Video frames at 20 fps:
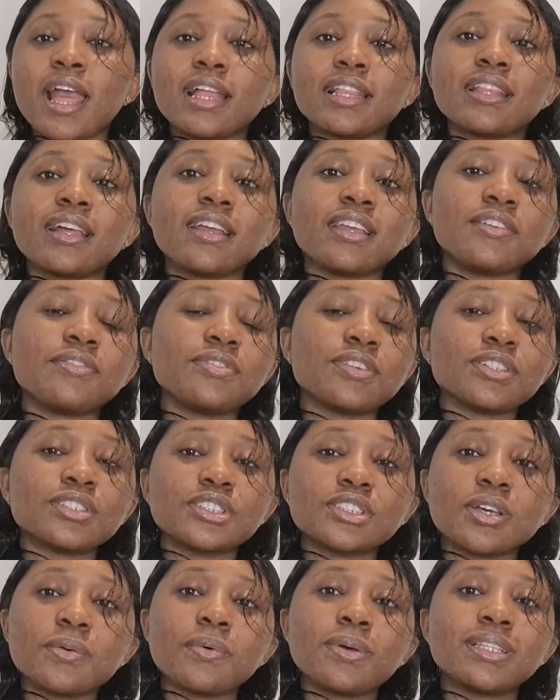Now, if you're
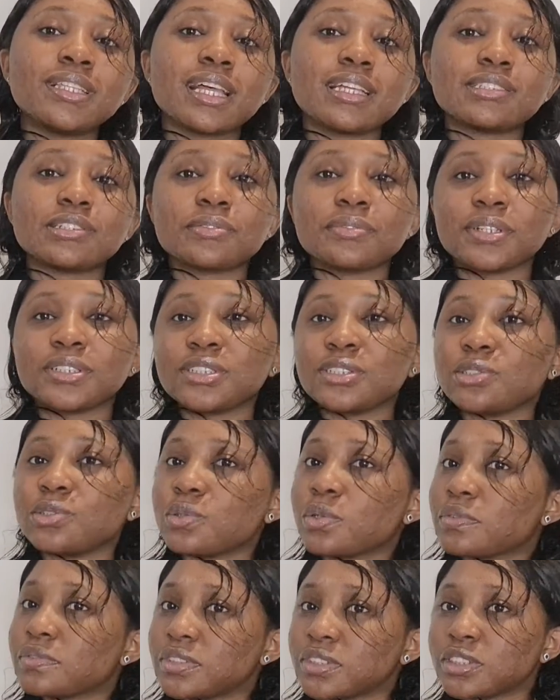someone that already
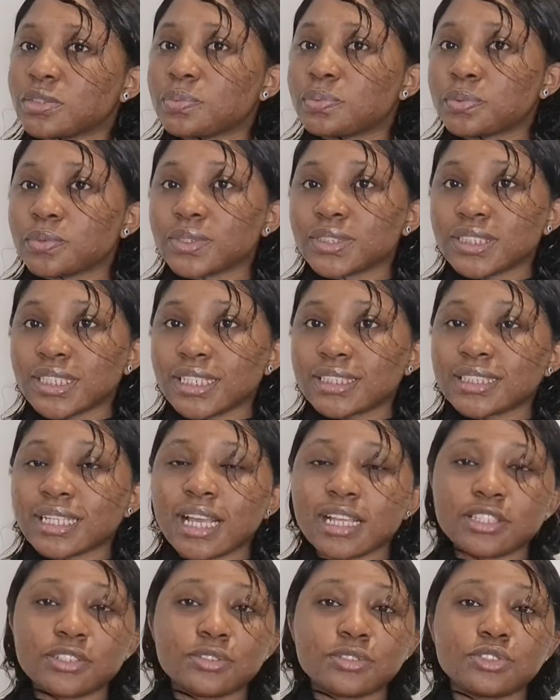know of this process
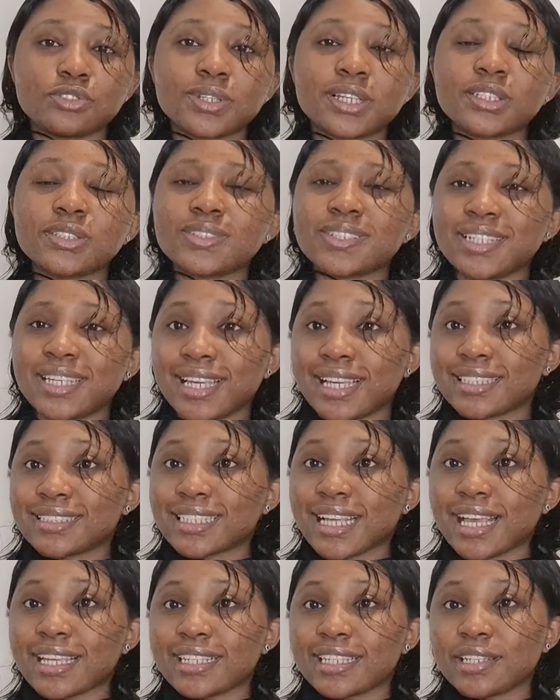and you're trying to get
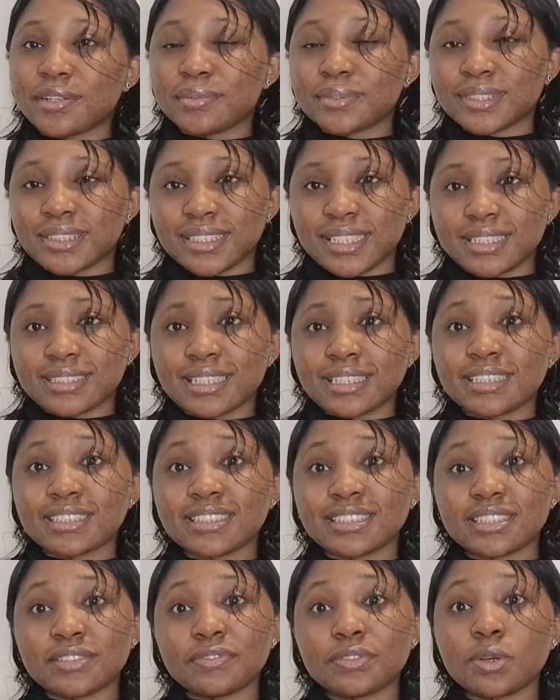IELTS and it's
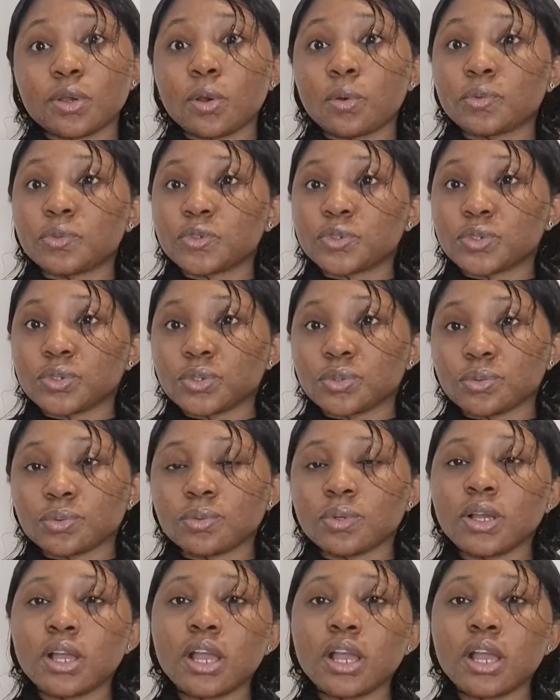difficult to you,